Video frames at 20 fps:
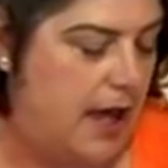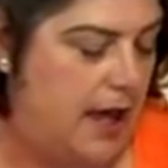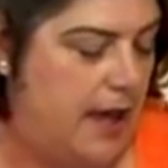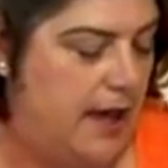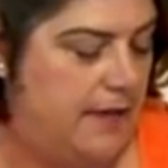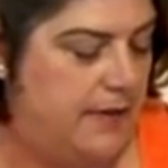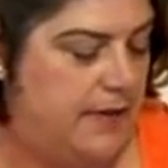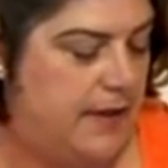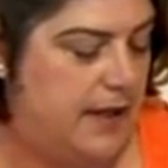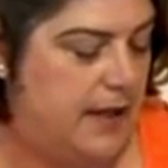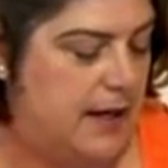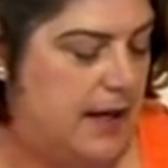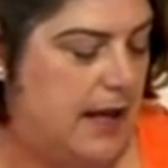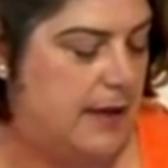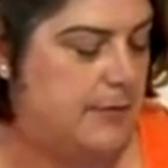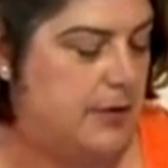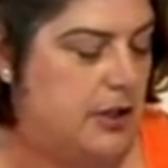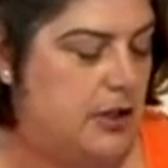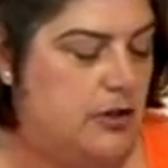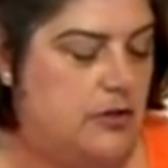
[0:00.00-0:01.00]
And then
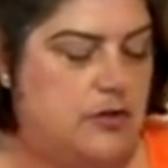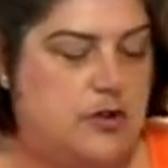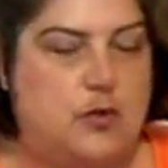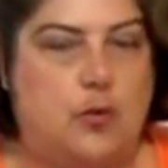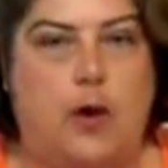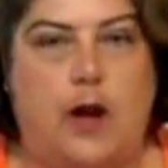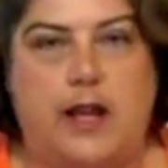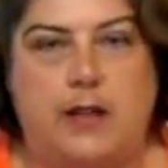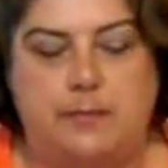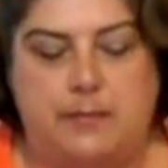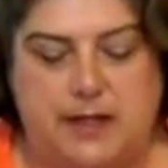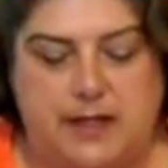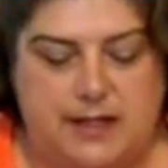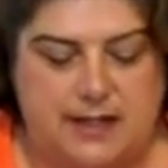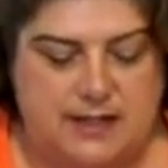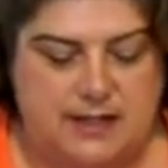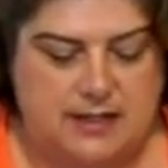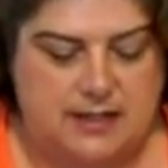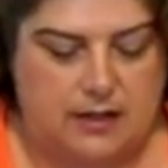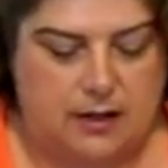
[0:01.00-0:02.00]
I'm going to use white
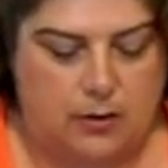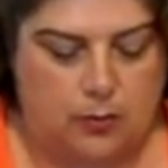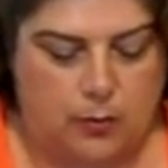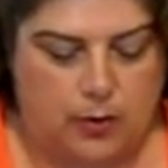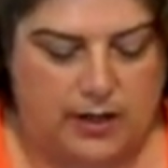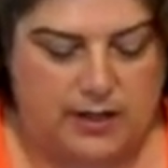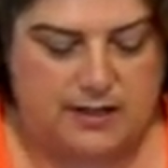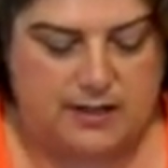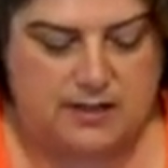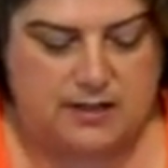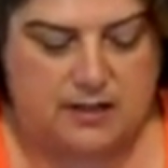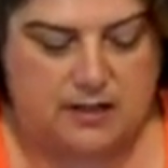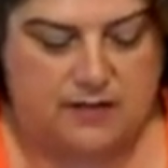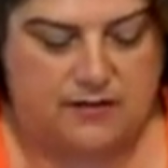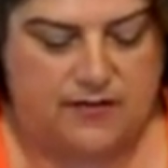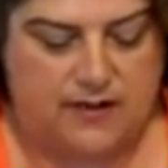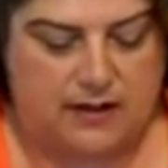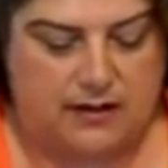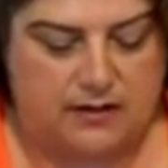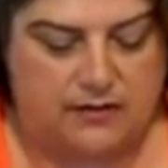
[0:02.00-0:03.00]
because uh, white is uh,
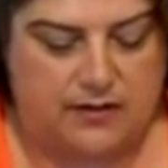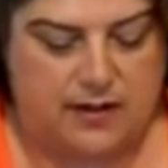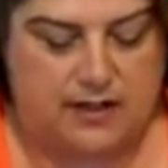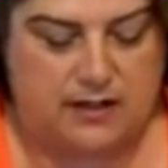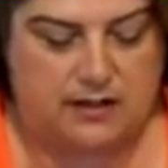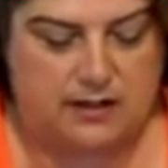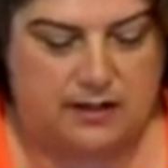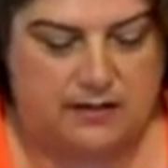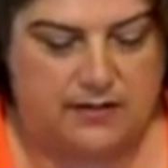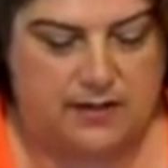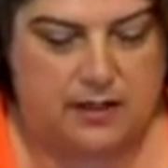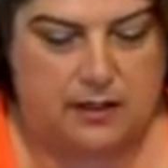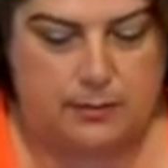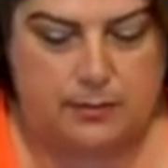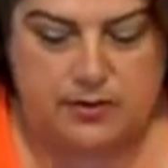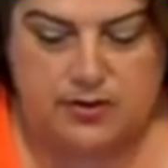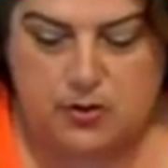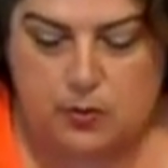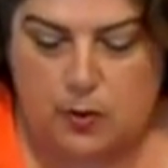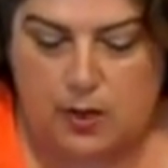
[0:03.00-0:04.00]
fairly readily
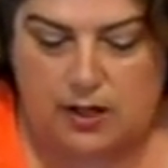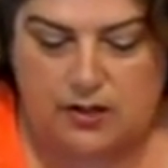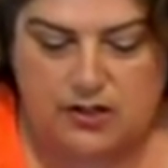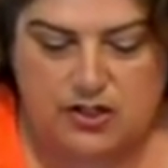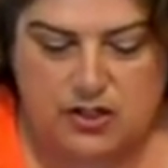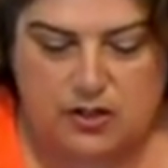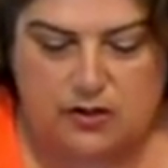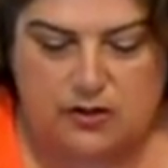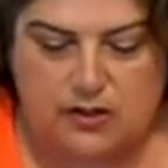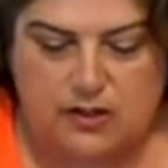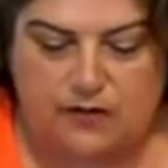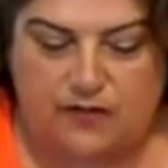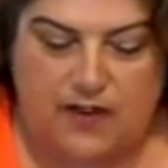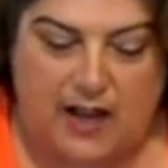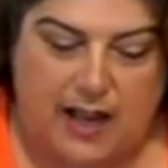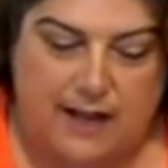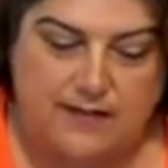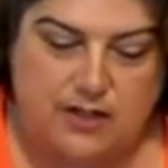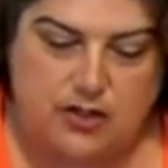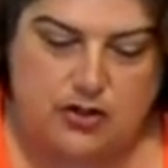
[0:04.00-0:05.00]
available as well. So there's
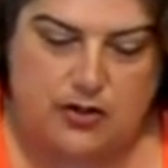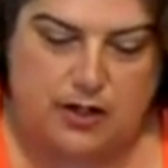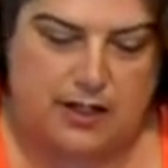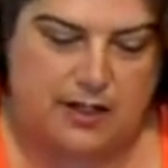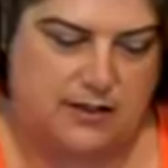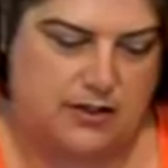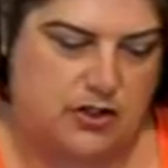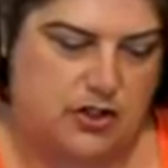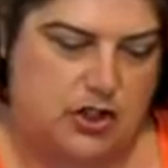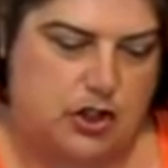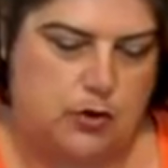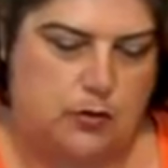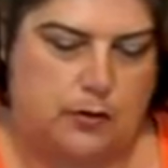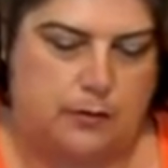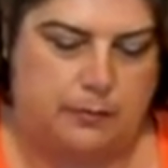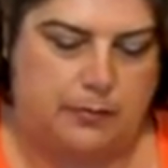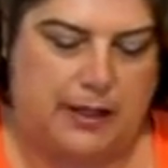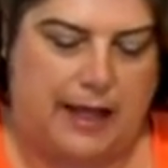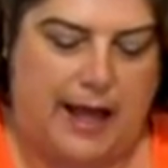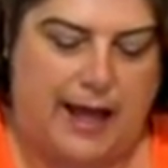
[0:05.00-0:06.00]
five strands, two
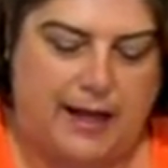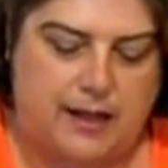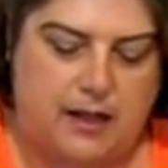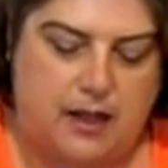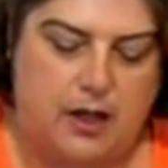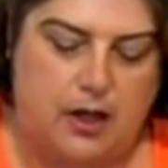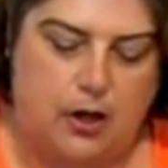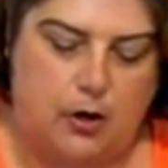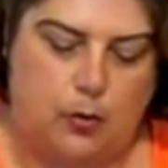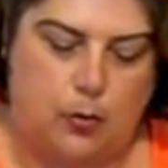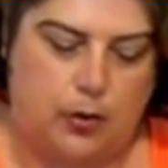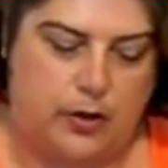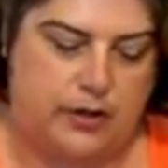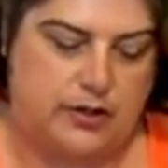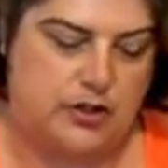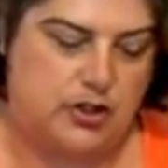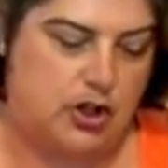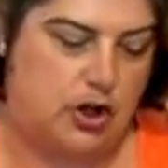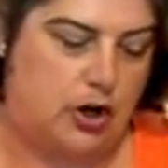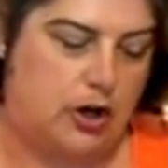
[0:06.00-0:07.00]
in black, one
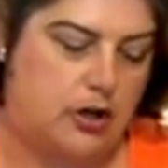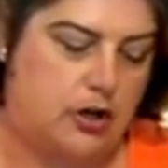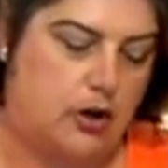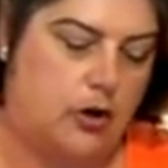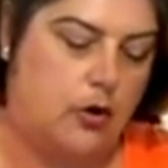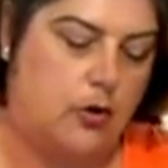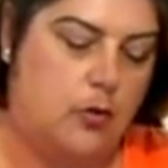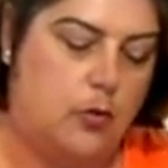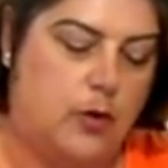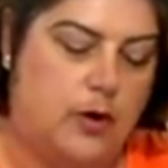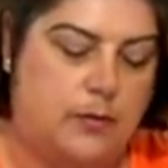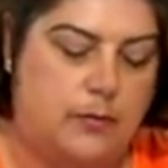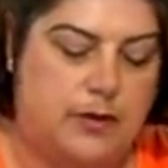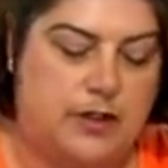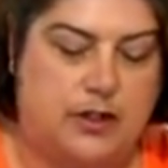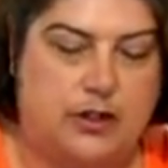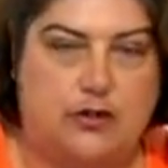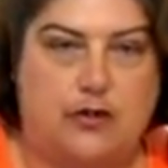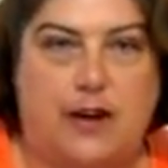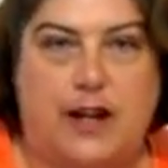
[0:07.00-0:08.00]
in charcoal, one
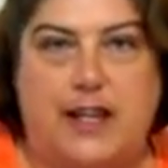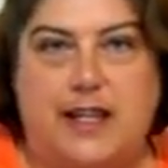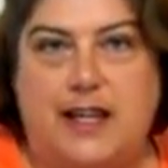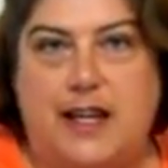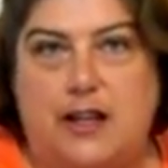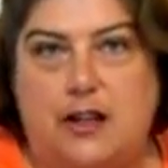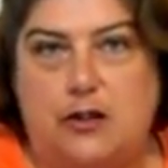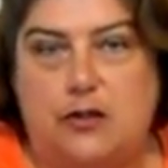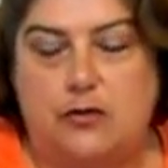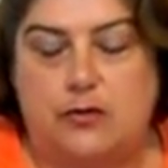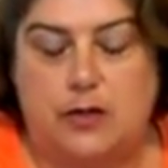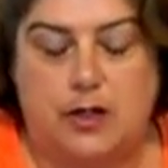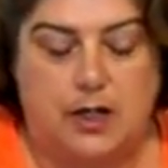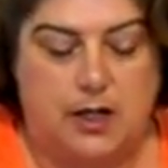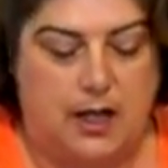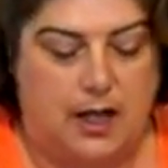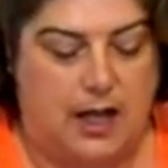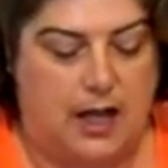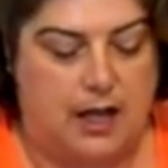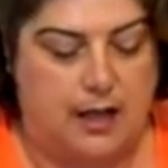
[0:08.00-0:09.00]
with a gray yellow,
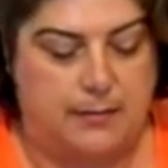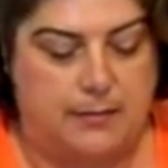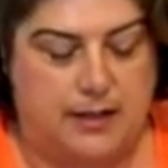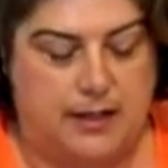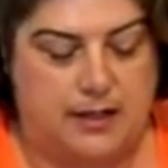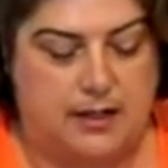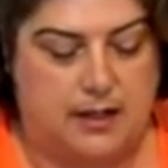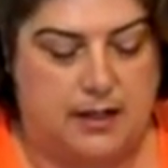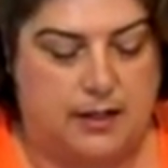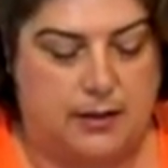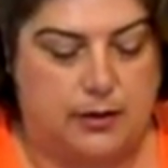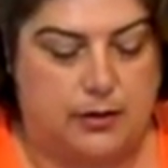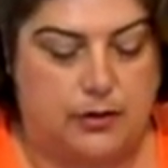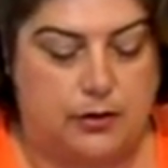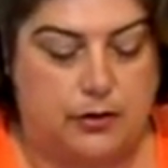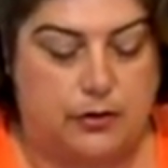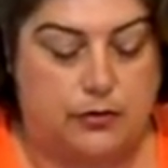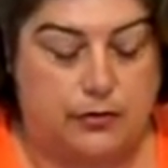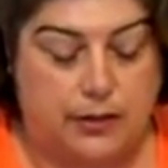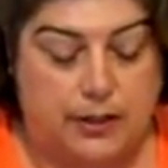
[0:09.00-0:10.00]
I mean uh,
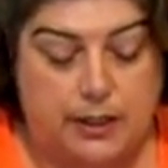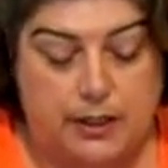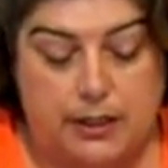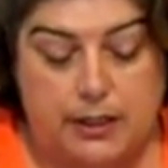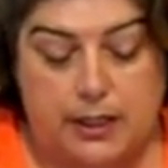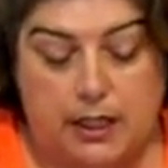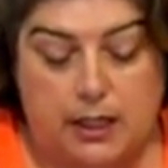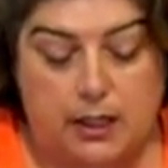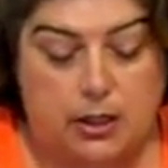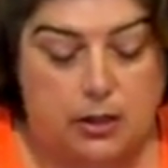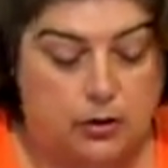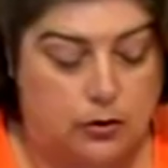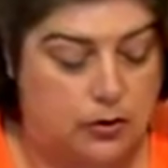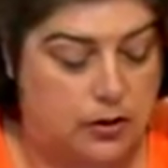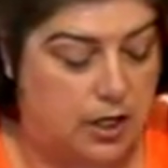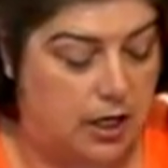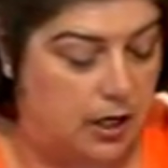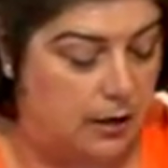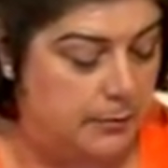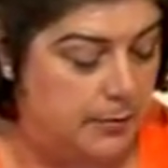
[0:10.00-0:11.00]
green yellow
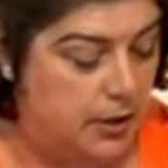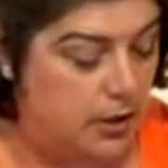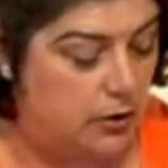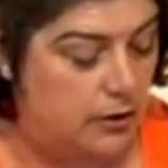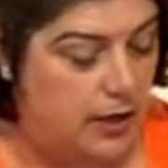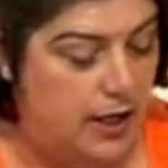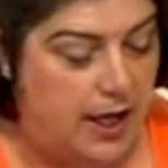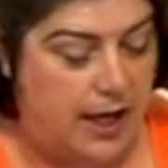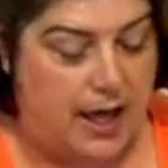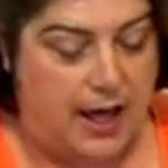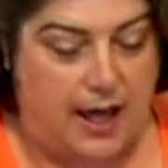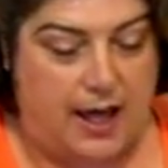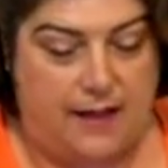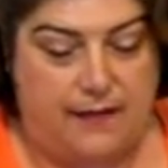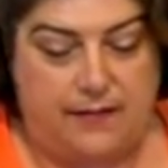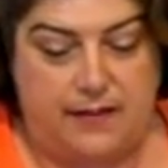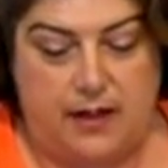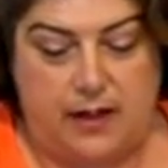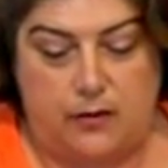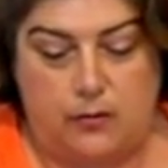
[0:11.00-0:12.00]
combo,
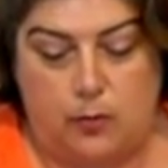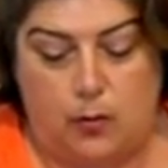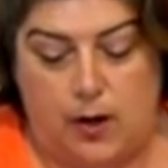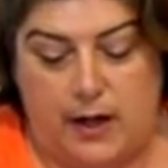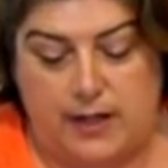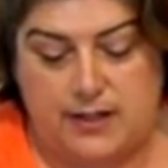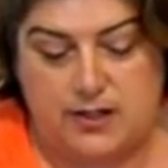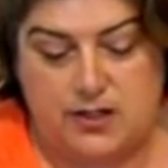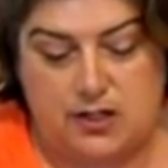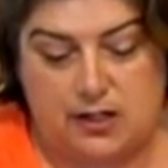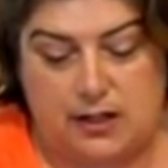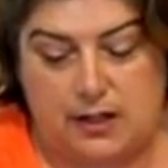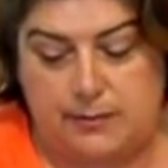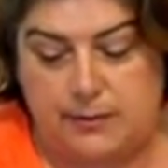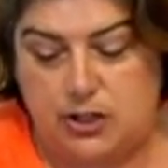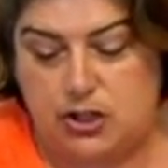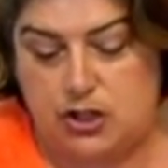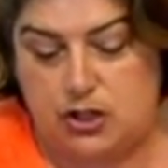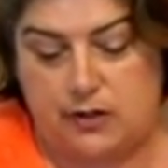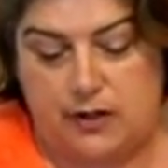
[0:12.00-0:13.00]
and then white. So let
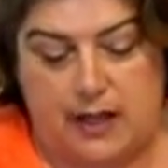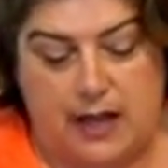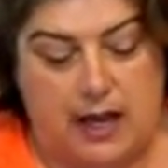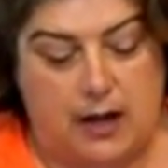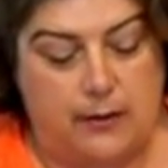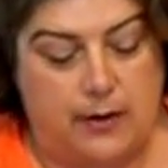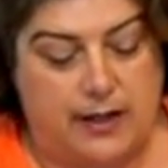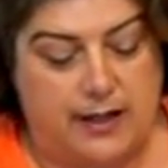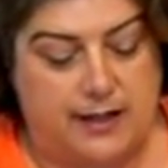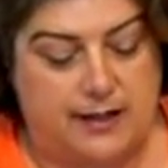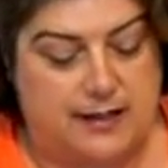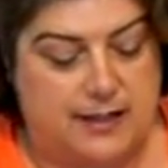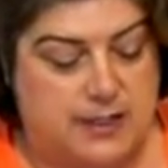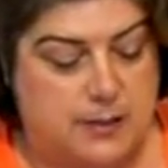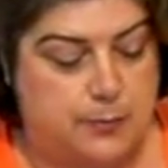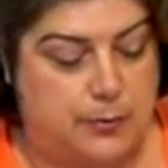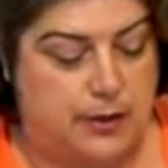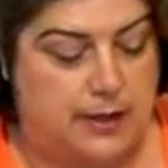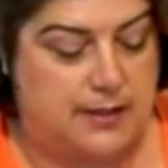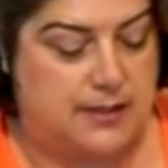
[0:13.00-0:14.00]
me show you how I get this
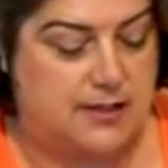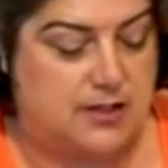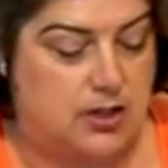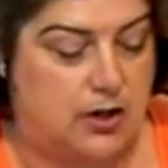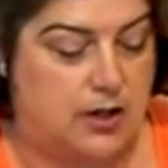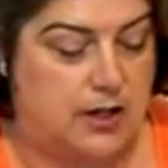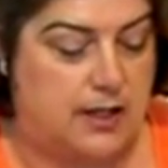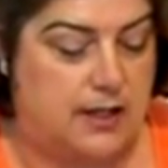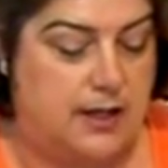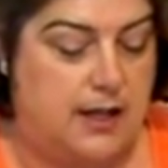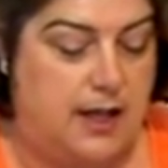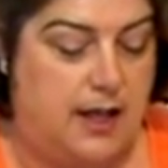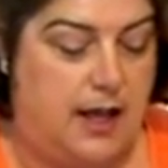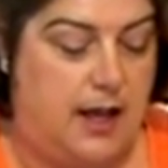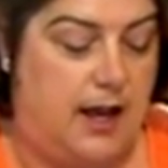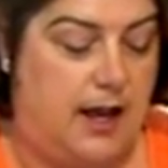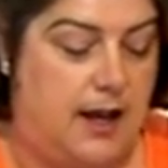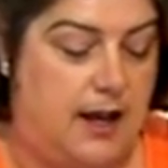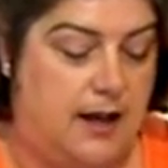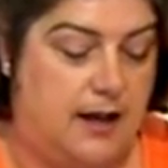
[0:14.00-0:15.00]
braid started.
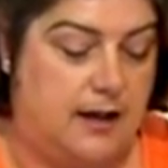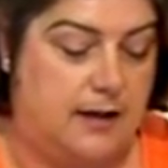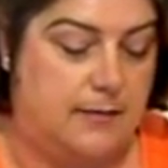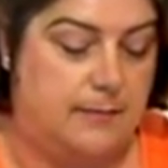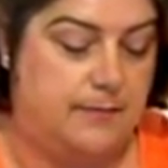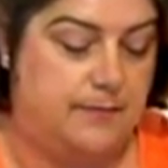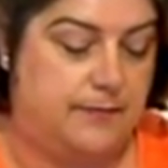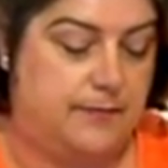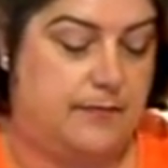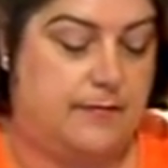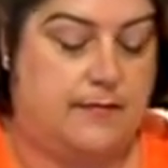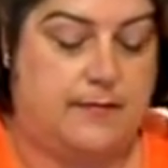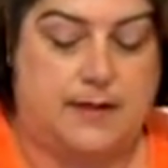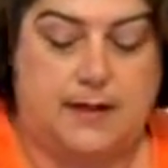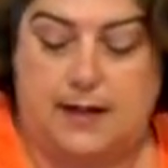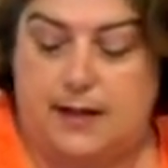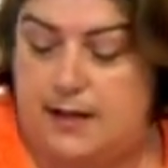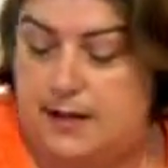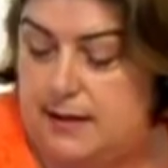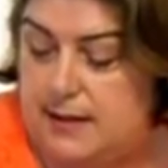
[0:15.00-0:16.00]
Um,
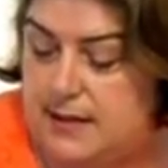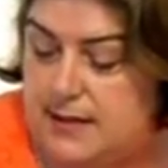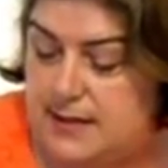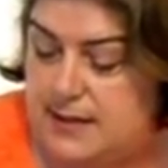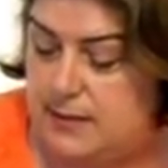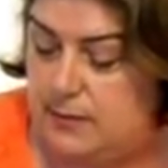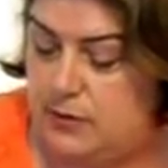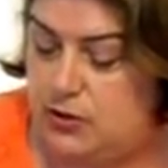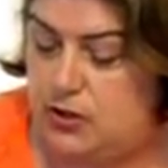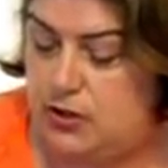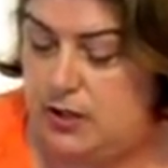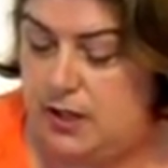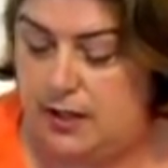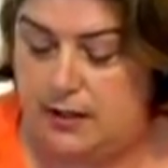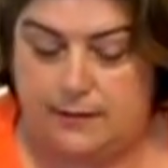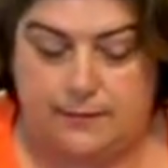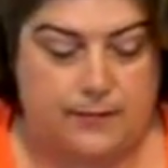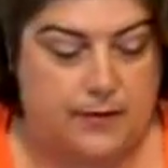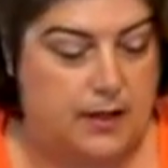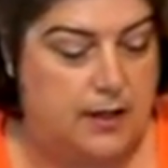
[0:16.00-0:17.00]
and let's see what you think.